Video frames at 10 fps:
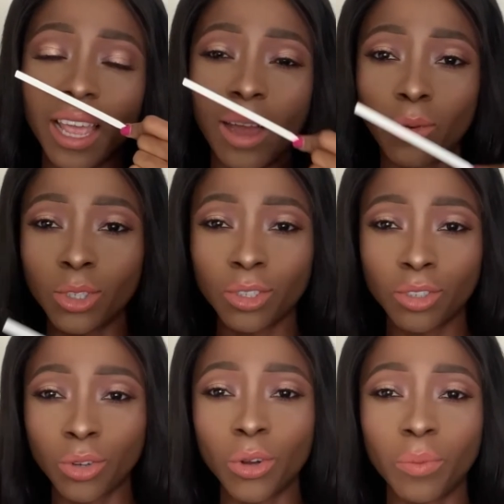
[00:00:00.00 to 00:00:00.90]
I was
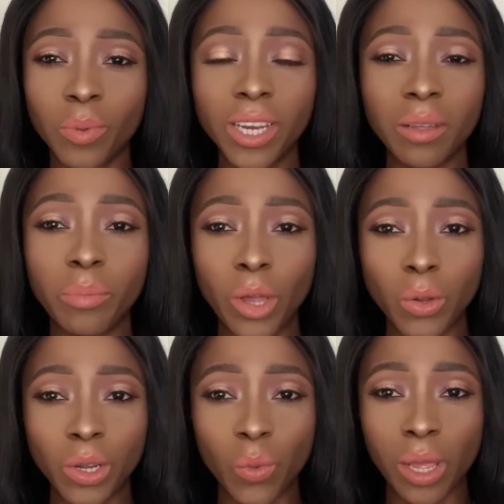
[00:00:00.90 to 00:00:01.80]
just so completely
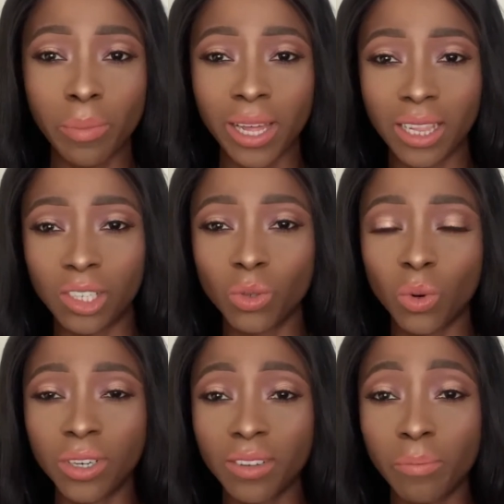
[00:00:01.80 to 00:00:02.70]
blown away by this
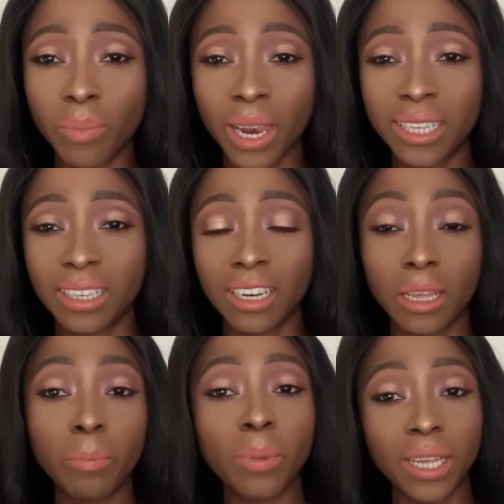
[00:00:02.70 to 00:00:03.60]
one.
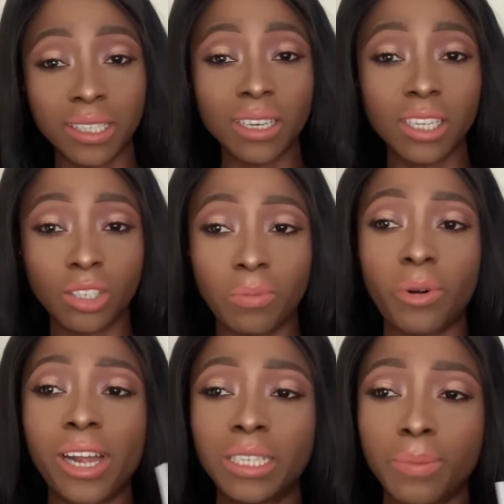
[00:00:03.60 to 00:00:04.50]
Pleasantly
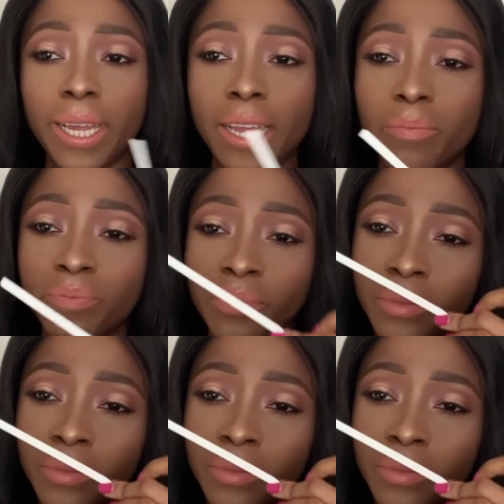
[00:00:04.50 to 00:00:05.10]
surprised by it.